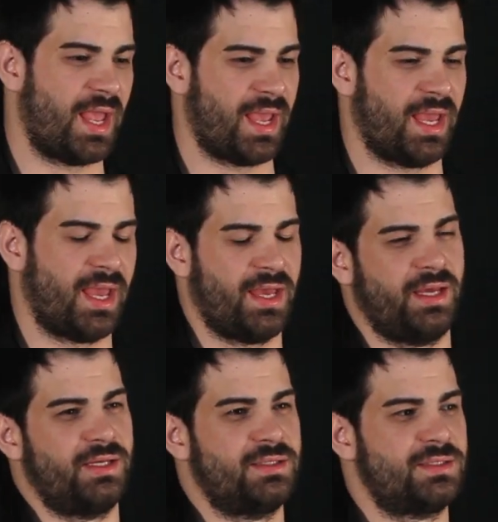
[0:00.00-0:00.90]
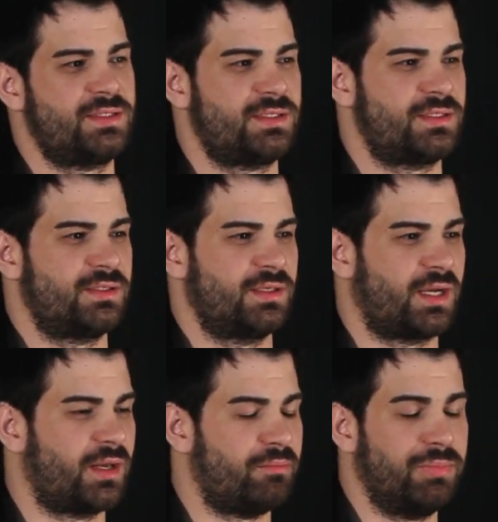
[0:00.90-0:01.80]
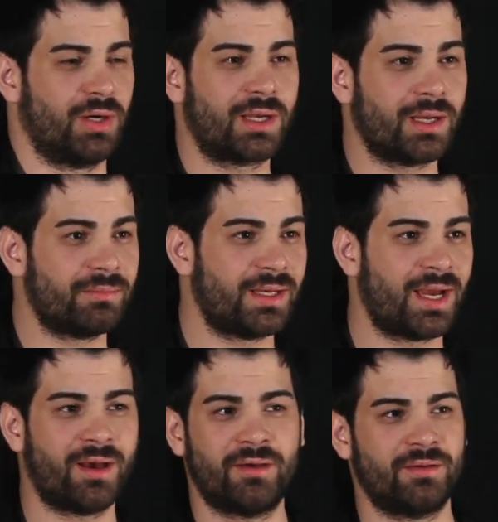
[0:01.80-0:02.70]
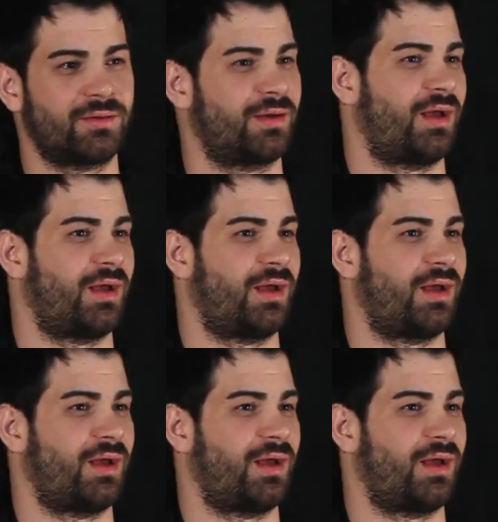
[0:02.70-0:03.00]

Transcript: And I got a book coming out,